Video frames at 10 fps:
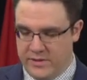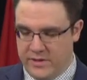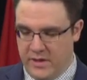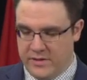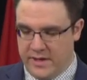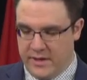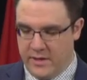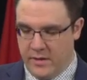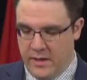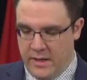B C,
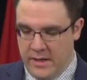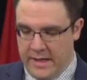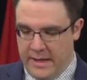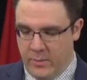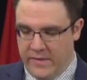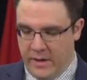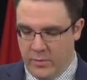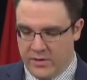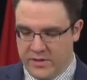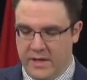Ontario, and with the
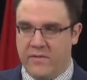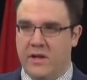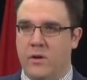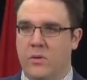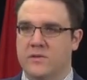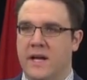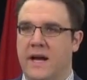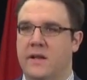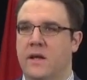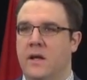Alberta Safety Codes
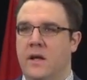Act.